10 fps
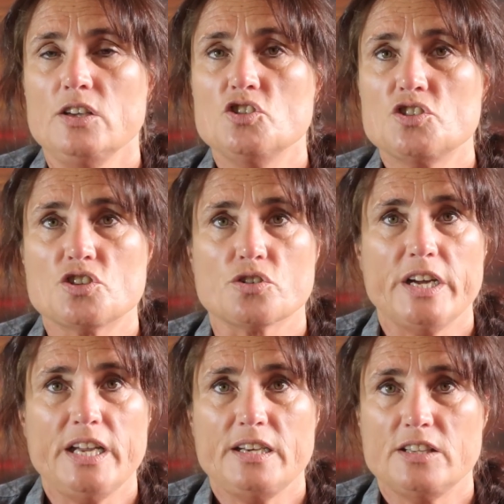You can store
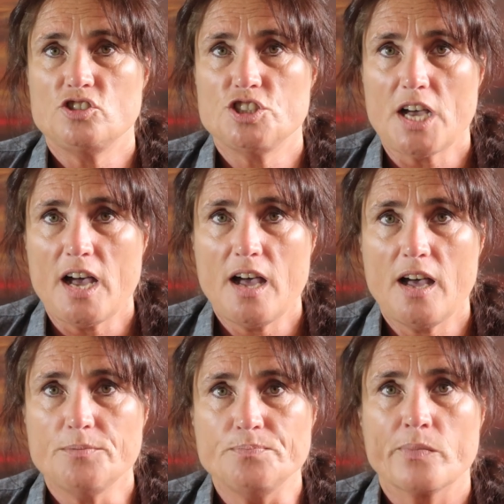it in
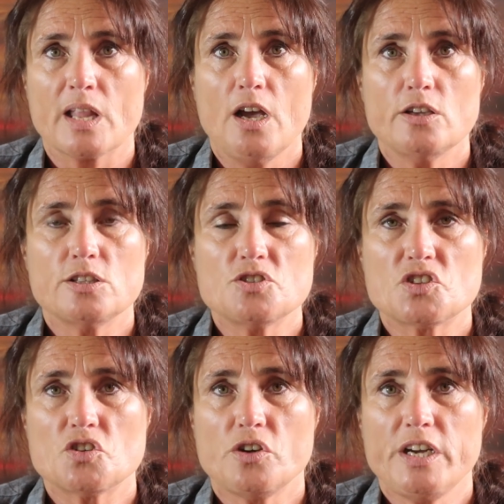jar. You can
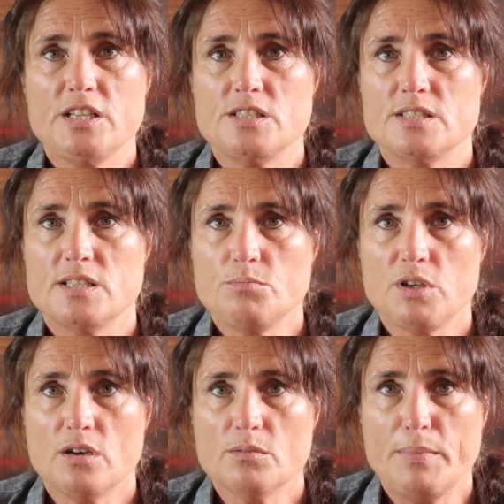store it in
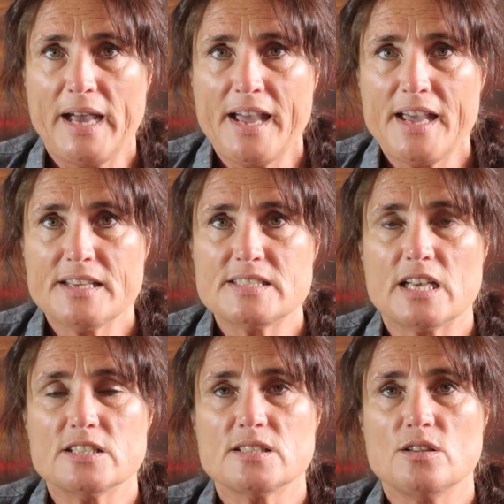Ziploc bags,
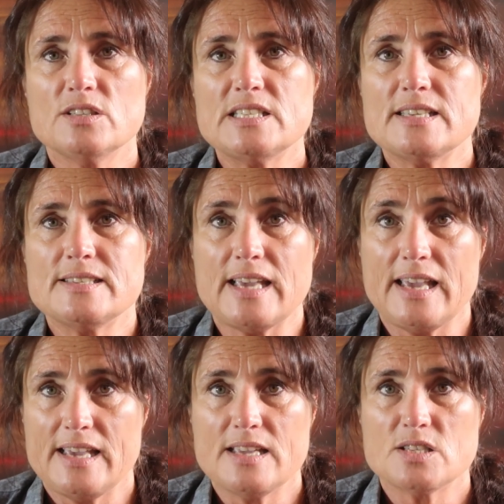as long as it's
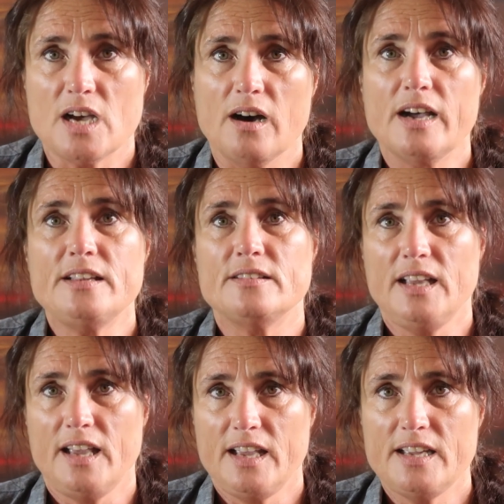airtight and
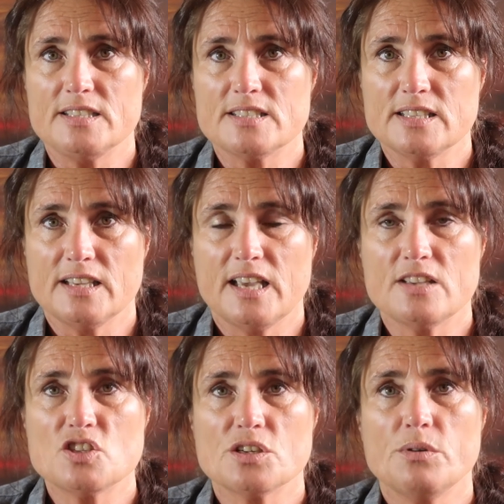the air doesn't
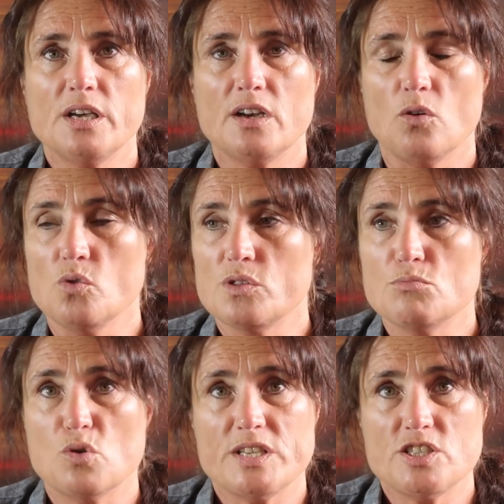get to it or the
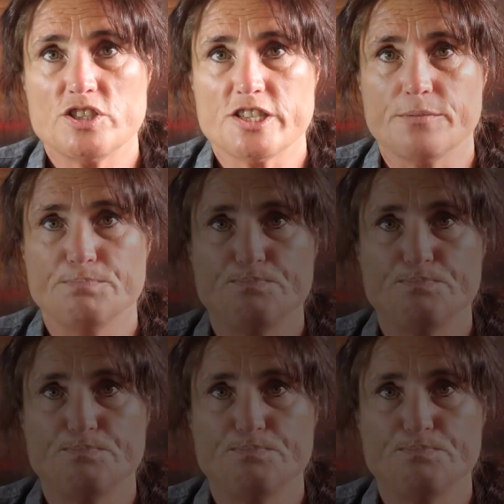moisture.